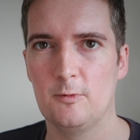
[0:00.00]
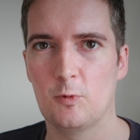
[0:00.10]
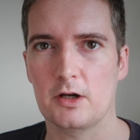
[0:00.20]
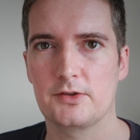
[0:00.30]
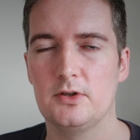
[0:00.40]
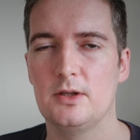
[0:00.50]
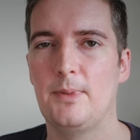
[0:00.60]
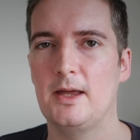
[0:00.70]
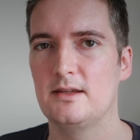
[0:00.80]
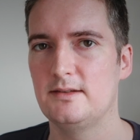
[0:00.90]
being worked
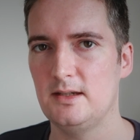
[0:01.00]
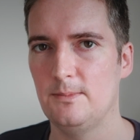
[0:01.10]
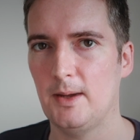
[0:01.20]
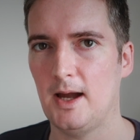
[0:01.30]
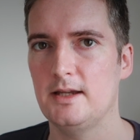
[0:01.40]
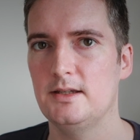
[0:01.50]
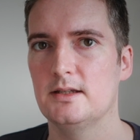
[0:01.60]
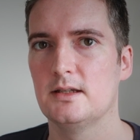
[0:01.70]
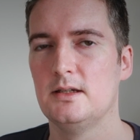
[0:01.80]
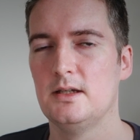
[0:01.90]
on by the team behind
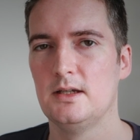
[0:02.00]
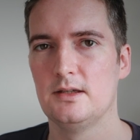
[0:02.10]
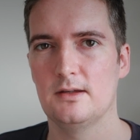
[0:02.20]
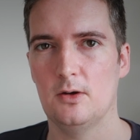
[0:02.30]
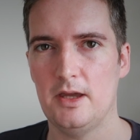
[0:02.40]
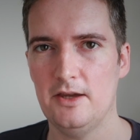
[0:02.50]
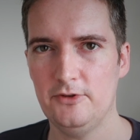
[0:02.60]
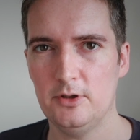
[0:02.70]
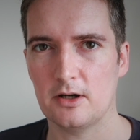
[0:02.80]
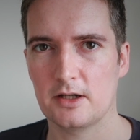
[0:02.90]
it. So
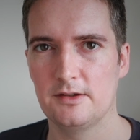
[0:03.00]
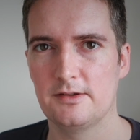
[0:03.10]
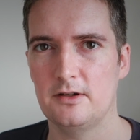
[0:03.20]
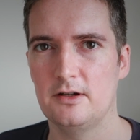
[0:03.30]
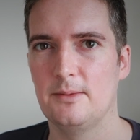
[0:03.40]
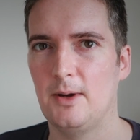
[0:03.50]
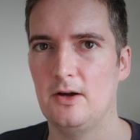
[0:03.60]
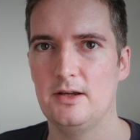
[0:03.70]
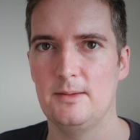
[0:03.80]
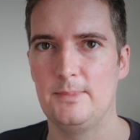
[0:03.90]
if you are concerned
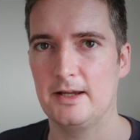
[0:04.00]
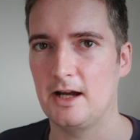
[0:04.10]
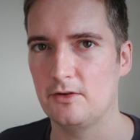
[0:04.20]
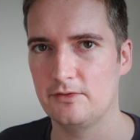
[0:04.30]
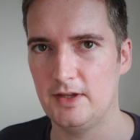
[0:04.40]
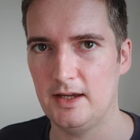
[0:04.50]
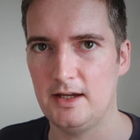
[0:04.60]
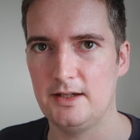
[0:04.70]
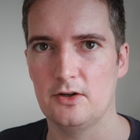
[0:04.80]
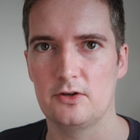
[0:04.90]
about it being out of
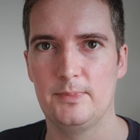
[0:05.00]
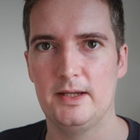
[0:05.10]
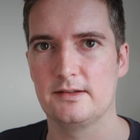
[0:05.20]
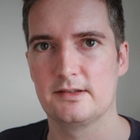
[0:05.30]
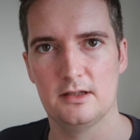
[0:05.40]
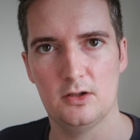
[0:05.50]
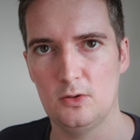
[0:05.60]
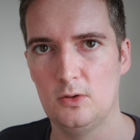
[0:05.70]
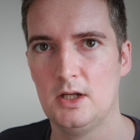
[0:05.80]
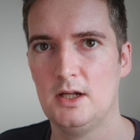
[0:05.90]
date or being
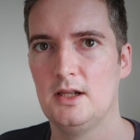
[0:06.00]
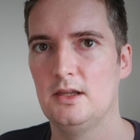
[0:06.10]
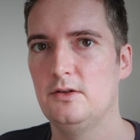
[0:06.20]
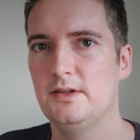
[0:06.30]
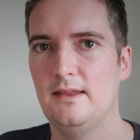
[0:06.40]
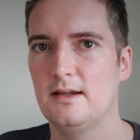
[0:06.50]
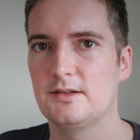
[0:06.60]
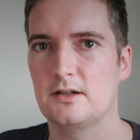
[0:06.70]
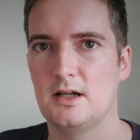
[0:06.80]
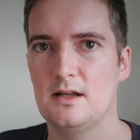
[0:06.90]
slow, those
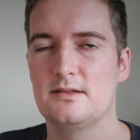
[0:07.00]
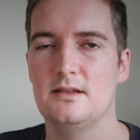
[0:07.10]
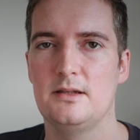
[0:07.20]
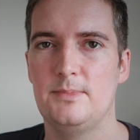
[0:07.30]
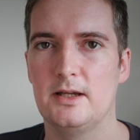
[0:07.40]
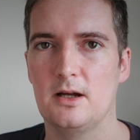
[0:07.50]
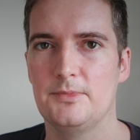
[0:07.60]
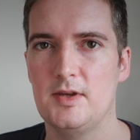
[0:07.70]
things are constantly being